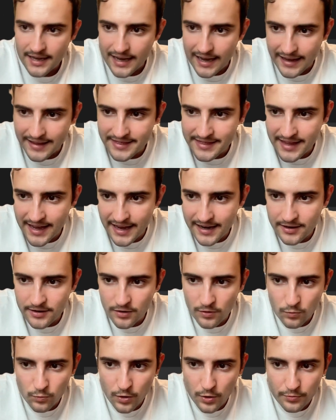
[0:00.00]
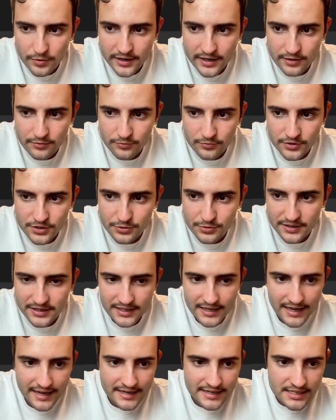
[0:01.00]
And then what we do at
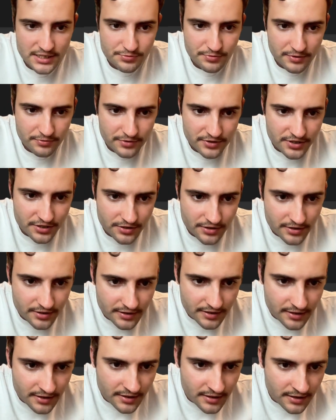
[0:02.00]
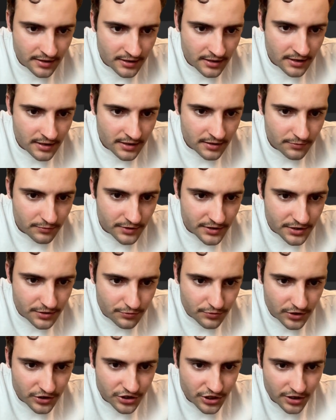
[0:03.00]
the end is we do
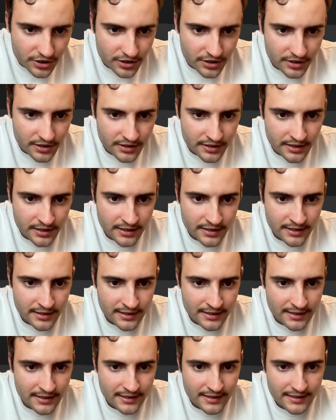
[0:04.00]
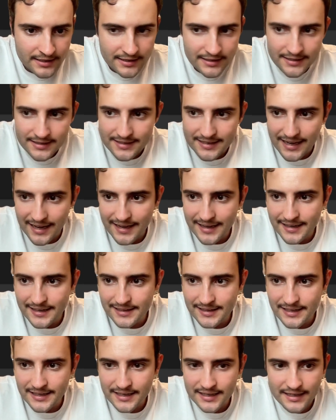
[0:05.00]
return
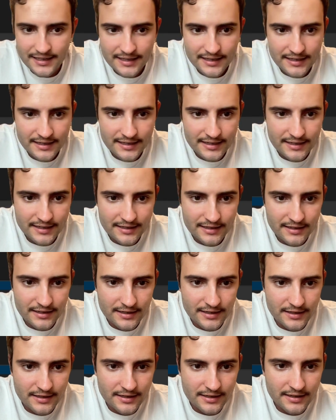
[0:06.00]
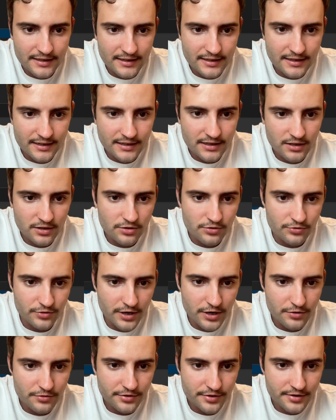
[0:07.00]
daily
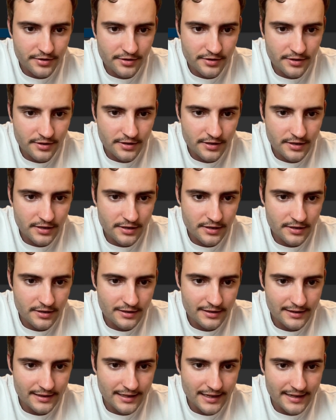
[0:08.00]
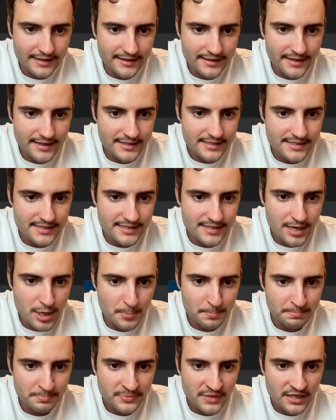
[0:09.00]
growth like this,
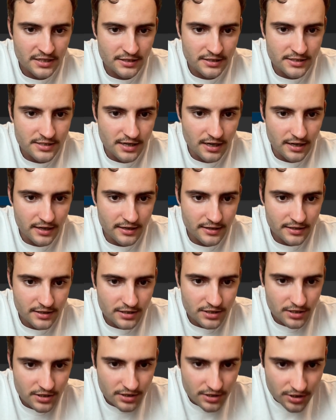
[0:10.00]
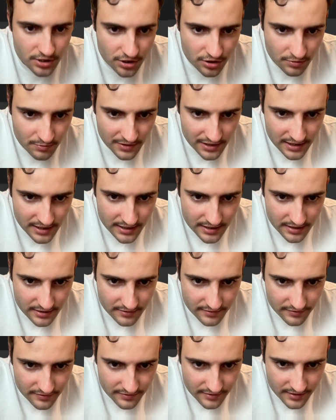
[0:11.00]
dot
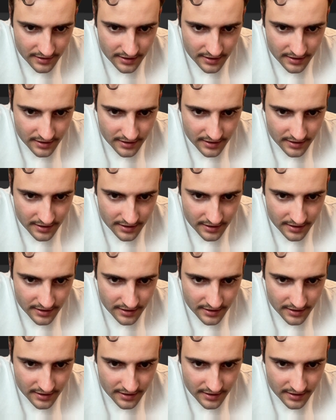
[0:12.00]
cumulative